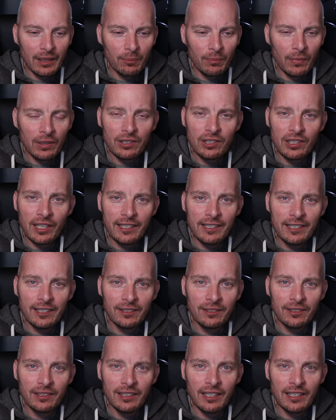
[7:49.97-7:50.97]
Months
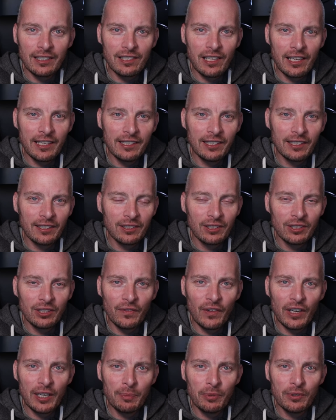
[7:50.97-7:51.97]
later, years later, the
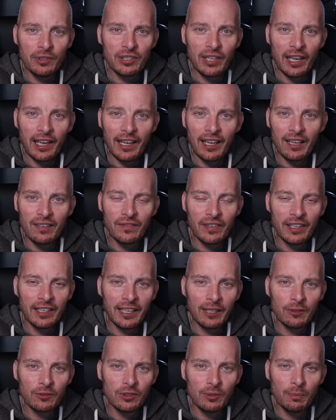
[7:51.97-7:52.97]
developers have
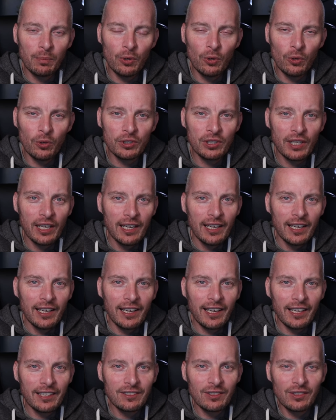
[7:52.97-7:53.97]
announced a pause
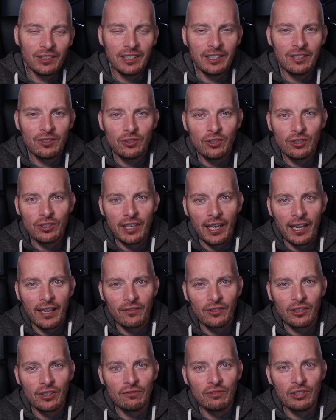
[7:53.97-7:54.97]
and things just
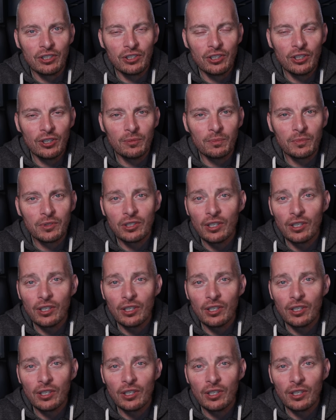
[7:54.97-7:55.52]
haven't resumed.